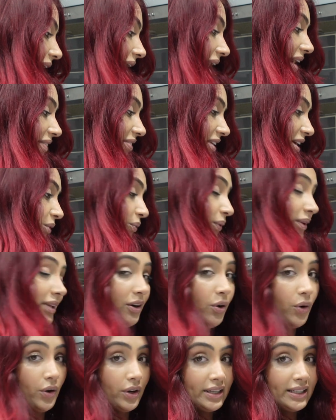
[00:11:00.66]
And then when the
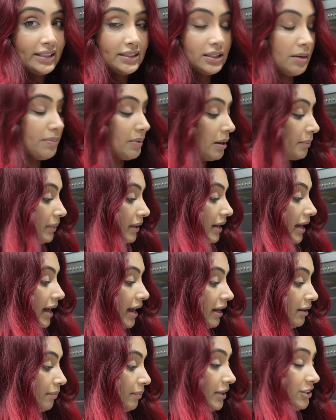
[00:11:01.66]
oil heats up, I'm gonna
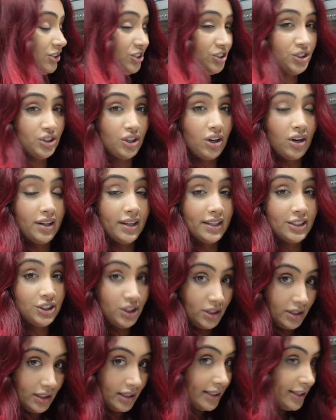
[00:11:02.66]
add my ginger garlic
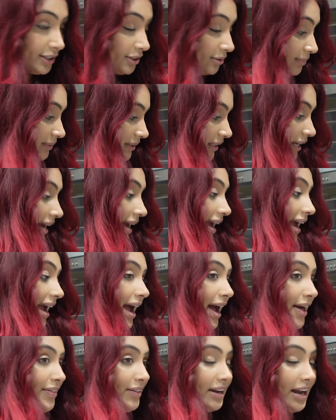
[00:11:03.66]
chili cubes.
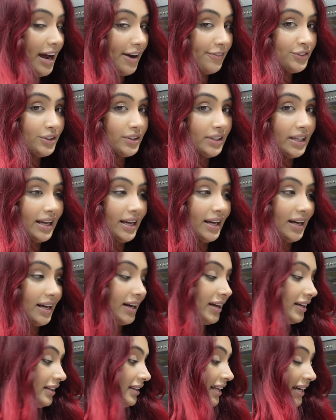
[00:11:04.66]
And then after they
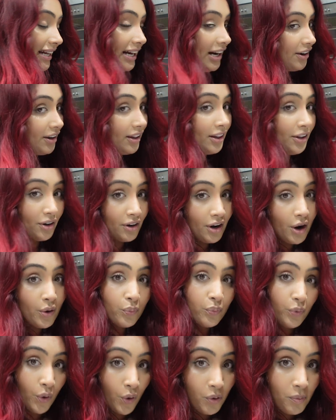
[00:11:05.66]
let out a little
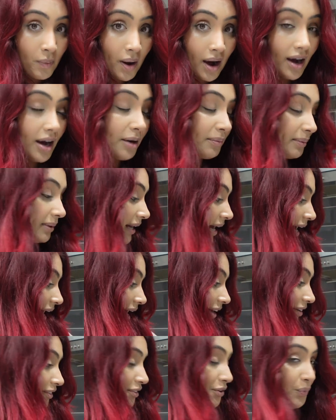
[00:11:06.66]
aroma, I'm gonna
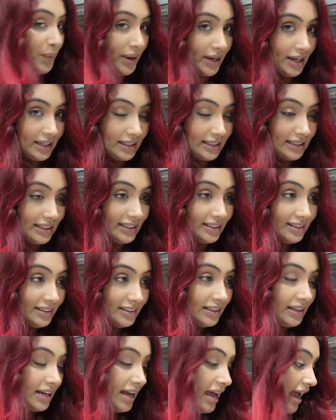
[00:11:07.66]
add the white onion.
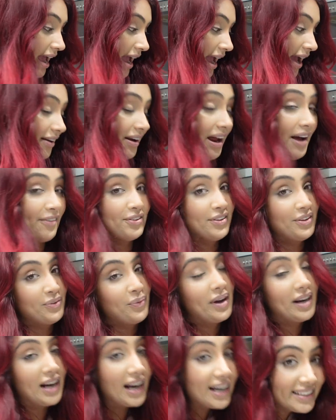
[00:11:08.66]
And after the
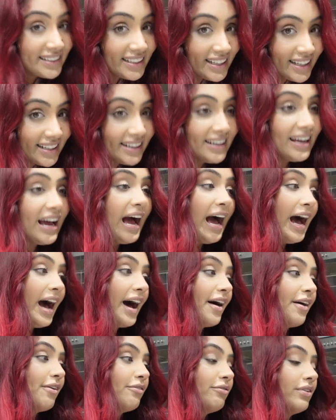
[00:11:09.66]
white onion
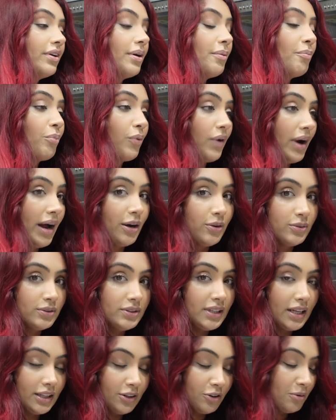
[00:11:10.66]
have
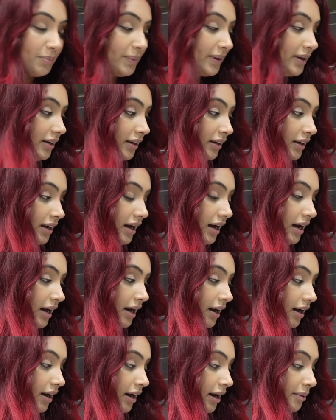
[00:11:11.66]
browned a little bit,
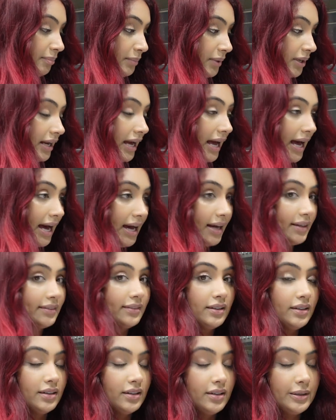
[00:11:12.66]
I'm gonna add
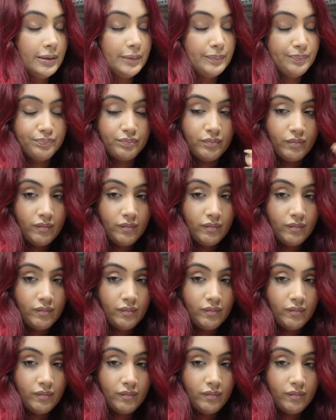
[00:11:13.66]
the